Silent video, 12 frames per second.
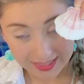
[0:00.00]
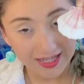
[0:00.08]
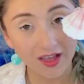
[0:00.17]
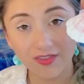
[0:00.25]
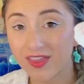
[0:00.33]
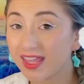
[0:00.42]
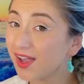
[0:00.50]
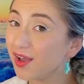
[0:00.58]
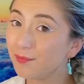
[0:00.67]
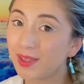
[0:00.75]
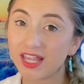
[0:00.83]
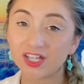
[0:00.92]
Now they
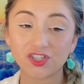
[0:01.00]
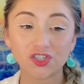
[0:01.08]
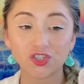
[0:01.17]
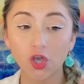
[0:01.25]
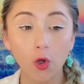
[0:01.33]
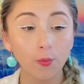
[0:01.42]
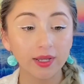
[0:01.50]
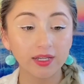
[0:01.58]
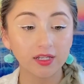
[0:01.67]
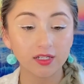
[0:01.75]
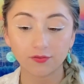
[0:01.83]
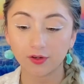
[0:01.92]
come in so
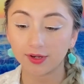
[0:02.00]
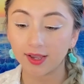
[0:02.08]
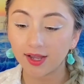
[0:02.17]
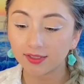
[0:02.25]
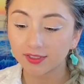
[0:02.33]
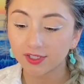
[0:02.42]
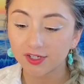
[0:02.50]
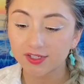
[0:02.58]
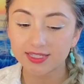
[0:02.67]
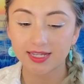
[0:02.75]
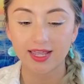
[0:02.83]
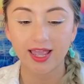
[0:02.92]
many different colors
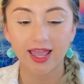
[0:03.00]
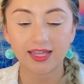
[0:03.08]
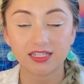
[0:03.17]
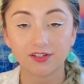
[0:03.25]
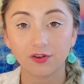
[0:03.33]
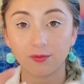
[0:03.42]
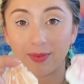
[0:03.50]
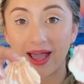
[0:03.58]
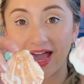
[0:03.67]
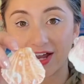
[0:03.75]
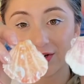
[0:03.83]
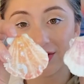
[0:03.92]
and different
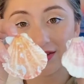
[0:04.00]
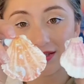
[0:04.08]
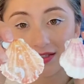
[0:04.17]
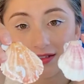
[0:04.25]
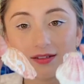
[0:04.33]
patterns.